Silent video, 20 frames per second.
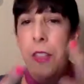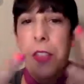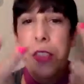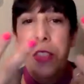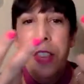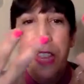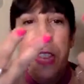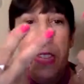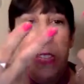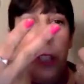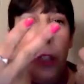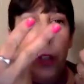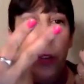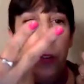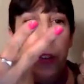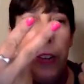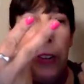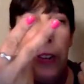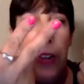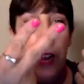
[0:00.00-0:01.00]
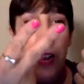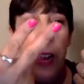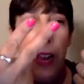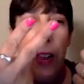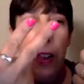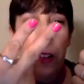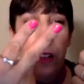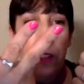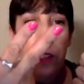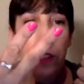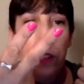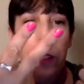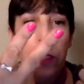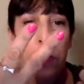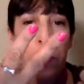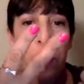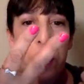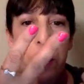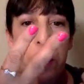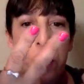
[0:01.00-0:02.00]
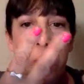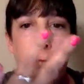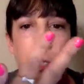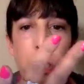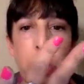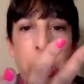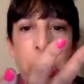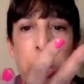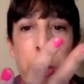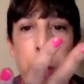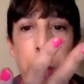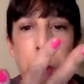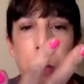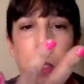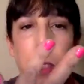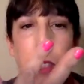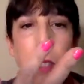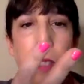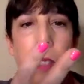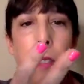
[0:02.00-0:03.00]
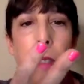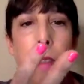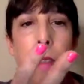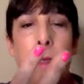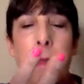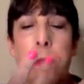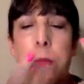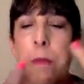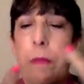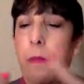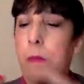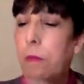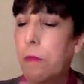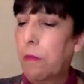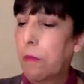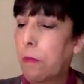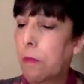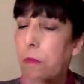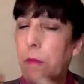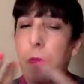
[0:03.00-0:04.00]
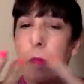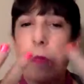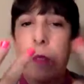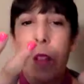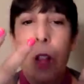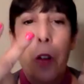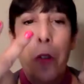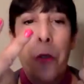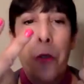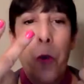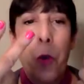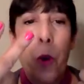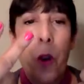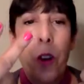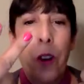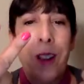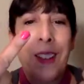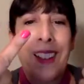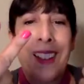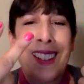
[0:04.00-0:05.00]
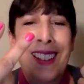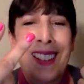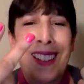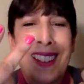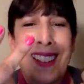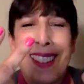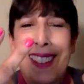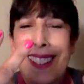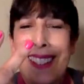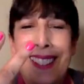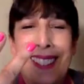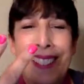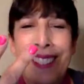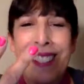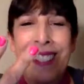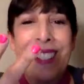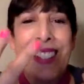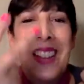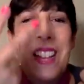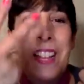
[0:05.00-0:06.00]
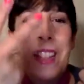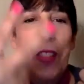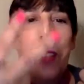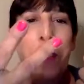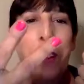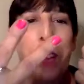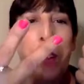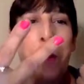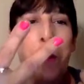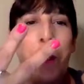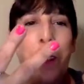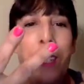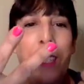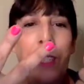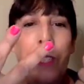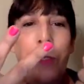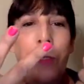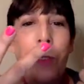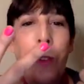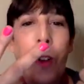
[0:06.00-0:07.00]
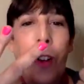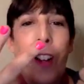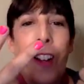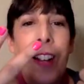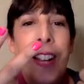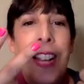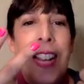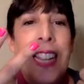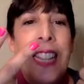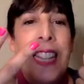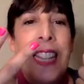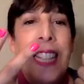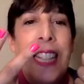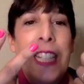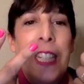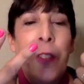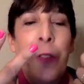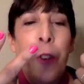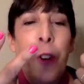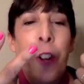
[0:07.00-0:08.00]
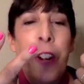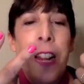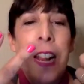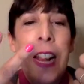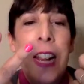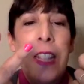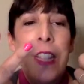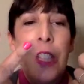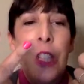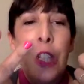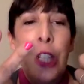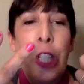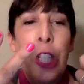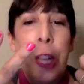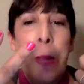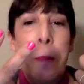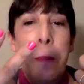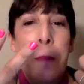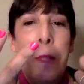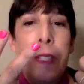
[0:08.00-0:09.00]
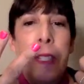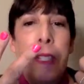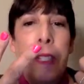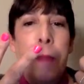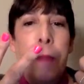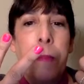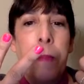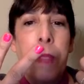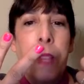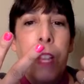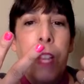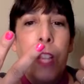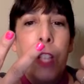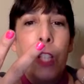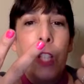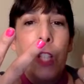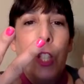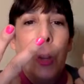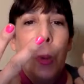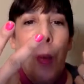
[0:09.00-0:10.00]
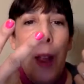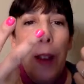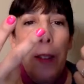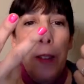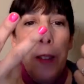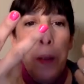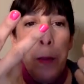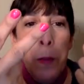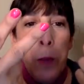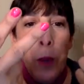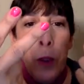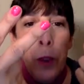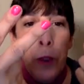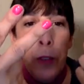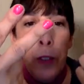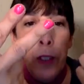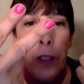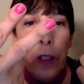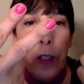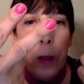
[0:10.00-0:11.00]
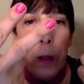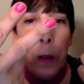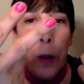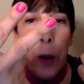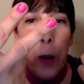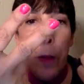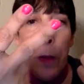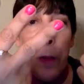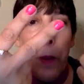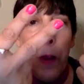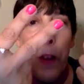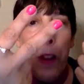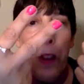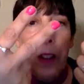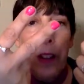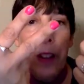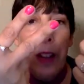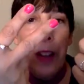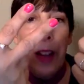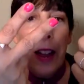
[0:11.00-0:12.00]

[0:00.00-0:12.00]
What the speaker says: these 3 nails chipped. Oh, 4. 3 and 1 is 4. These 4 nails chipped. So I removed the purple